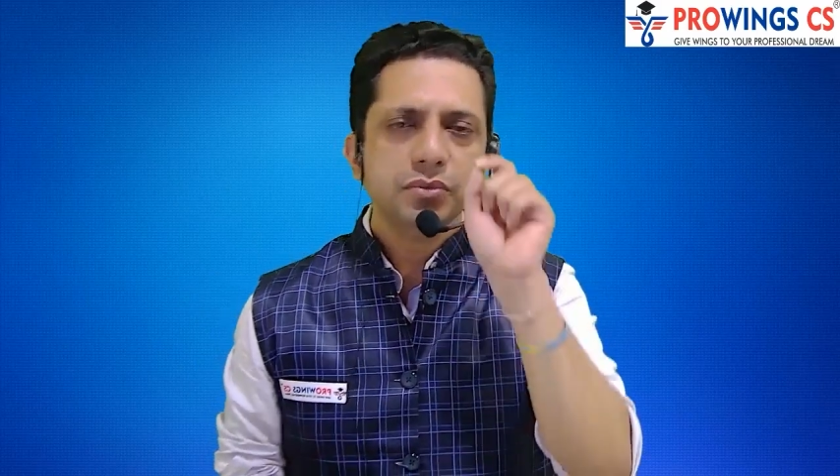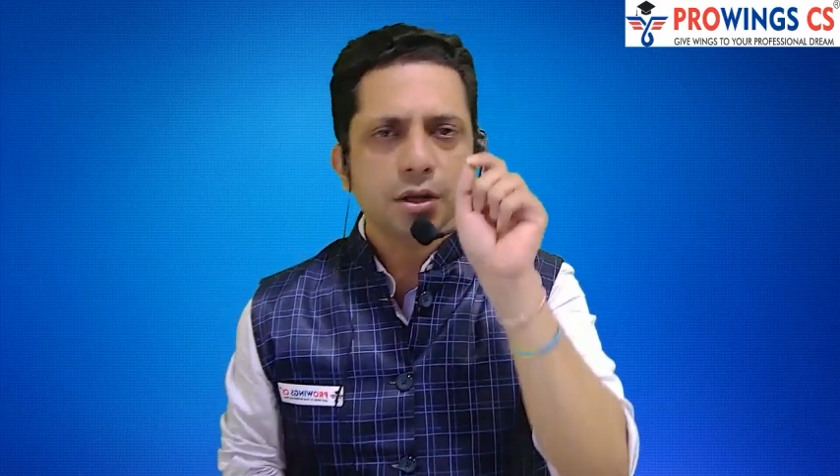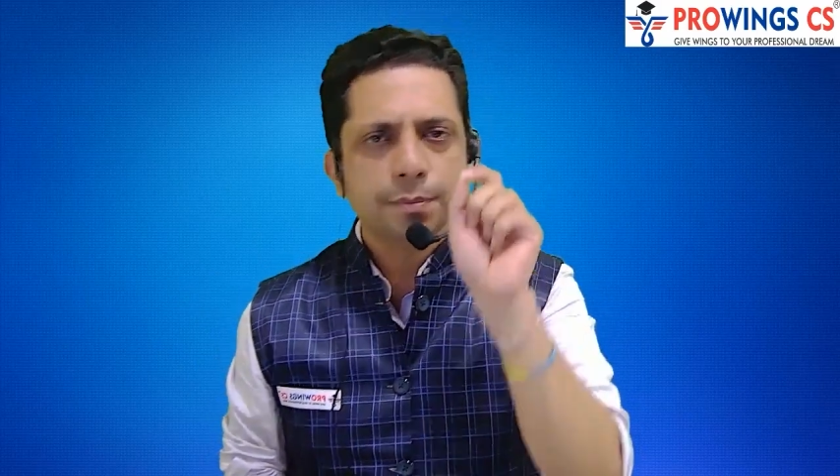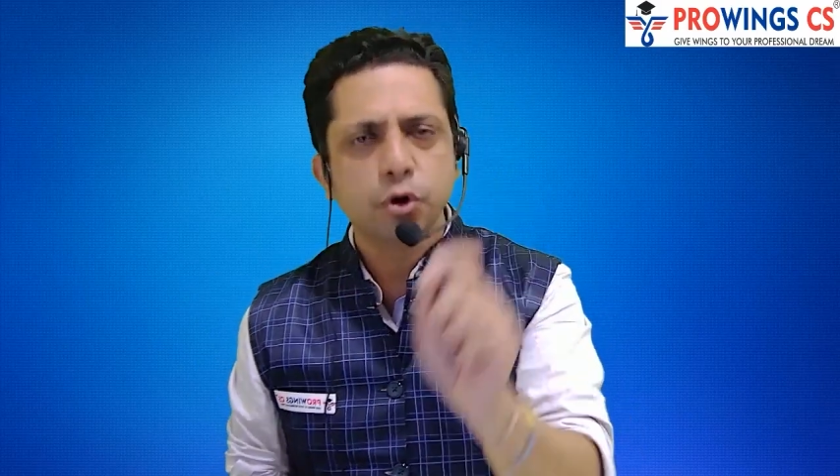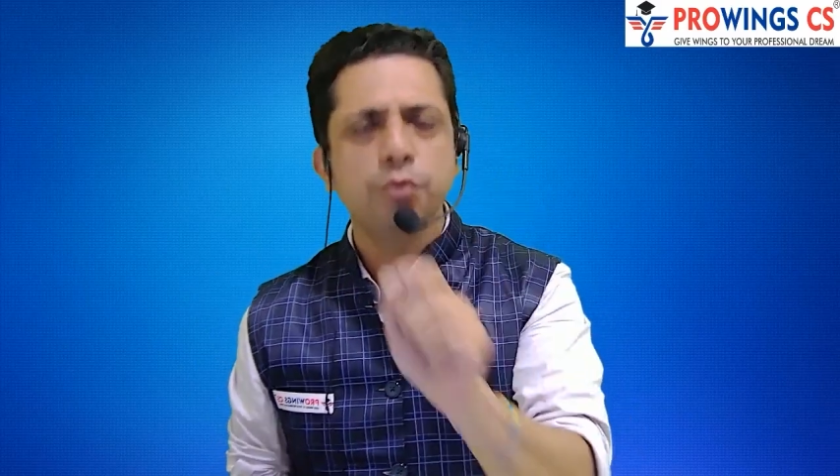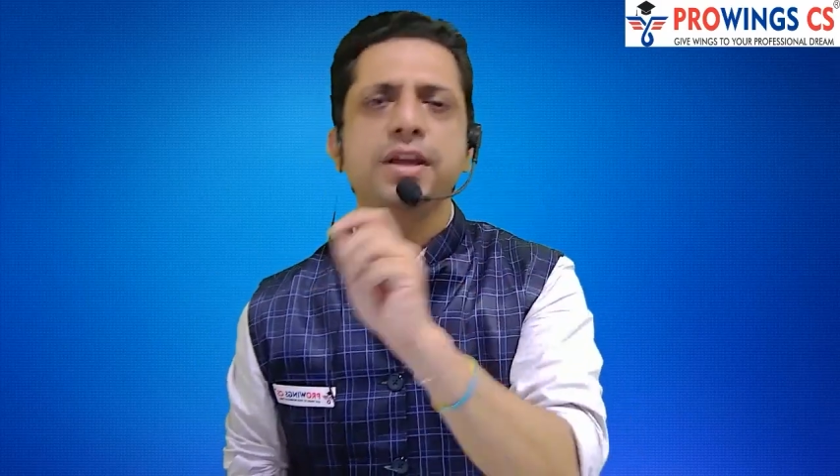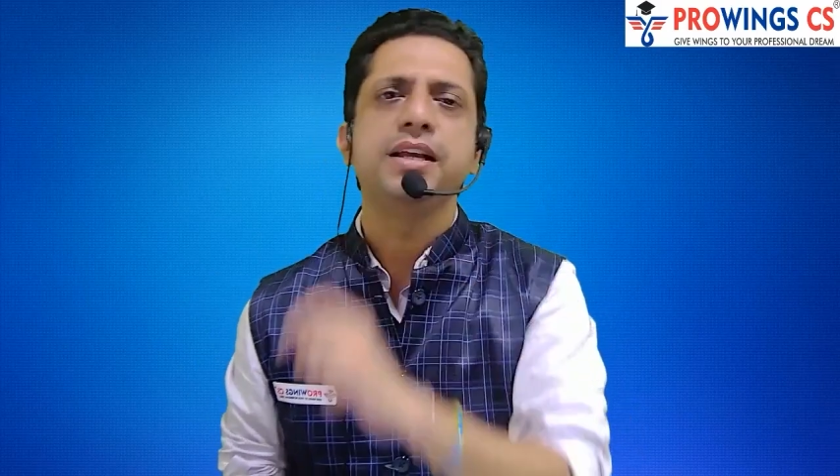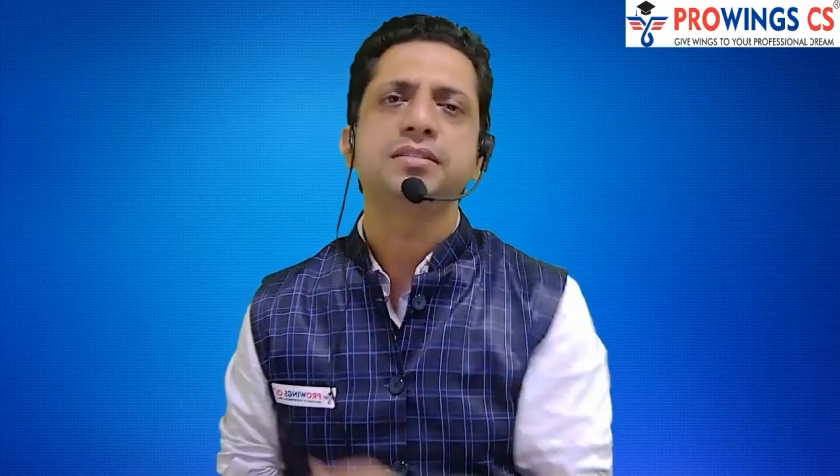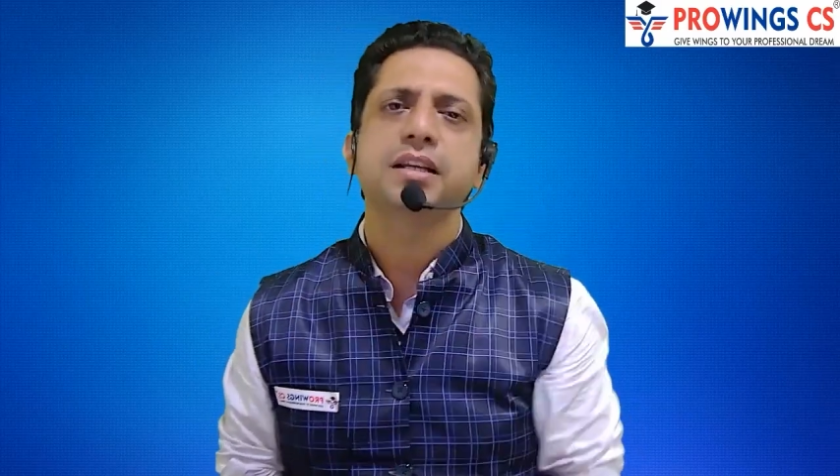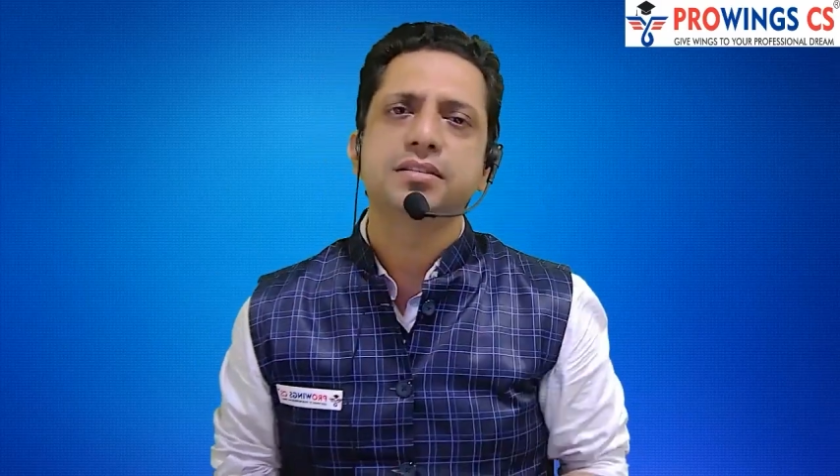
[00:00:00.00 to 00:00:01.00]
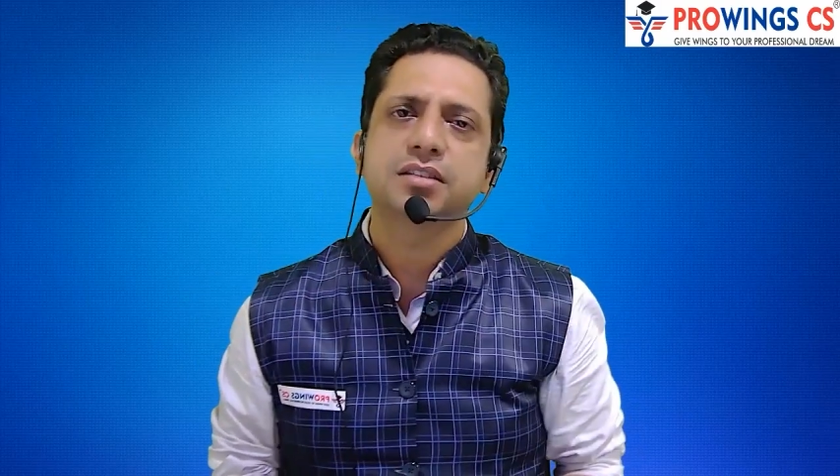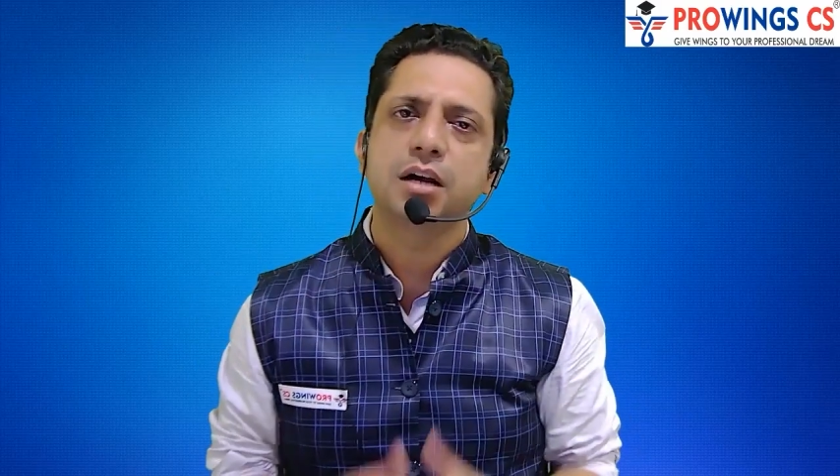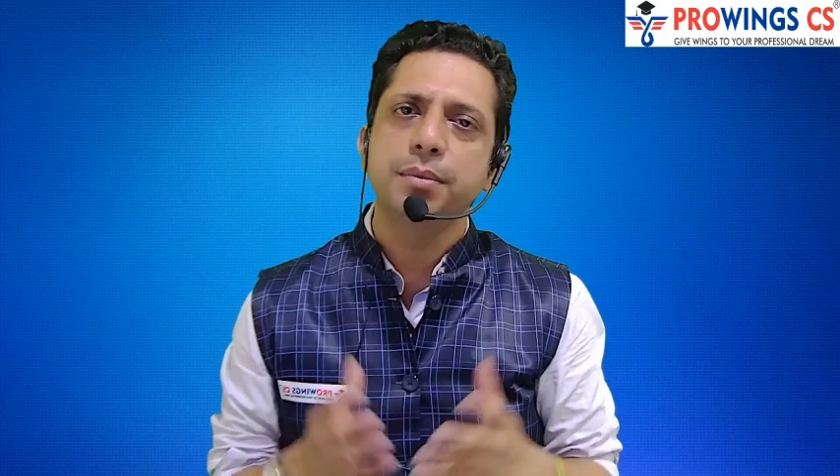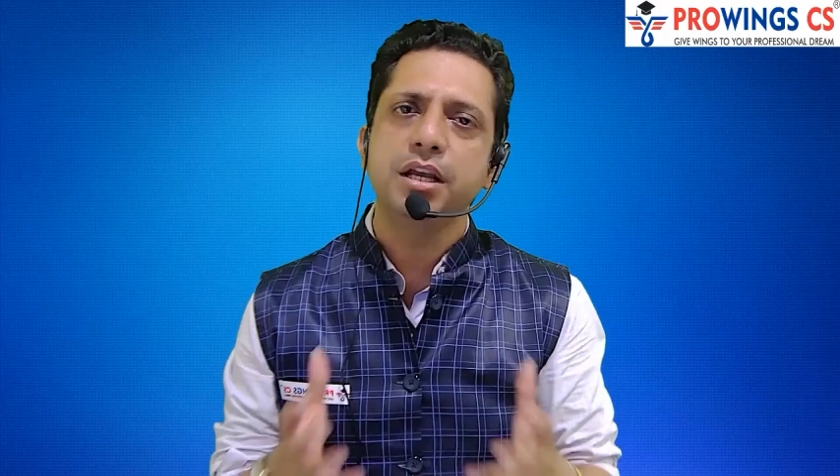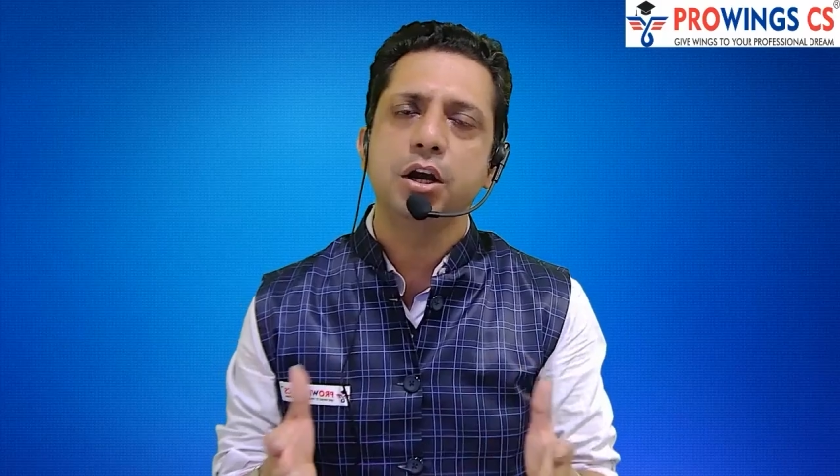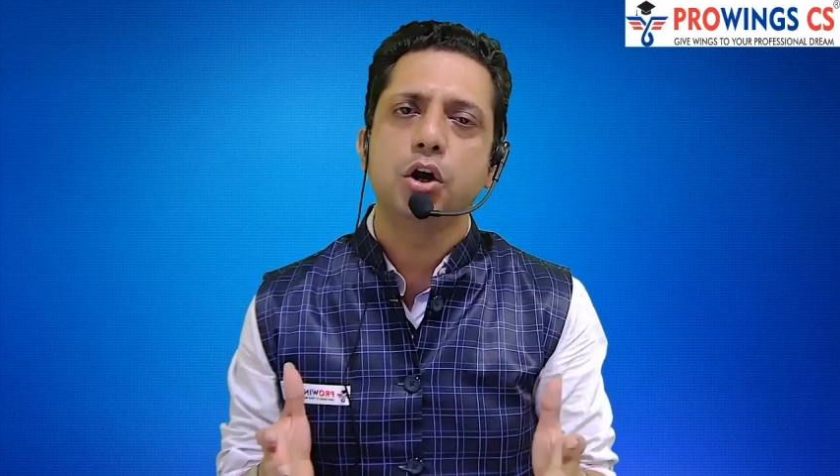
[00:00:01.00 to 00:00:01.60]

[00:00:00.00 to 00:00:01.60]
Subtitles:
Provings is coming out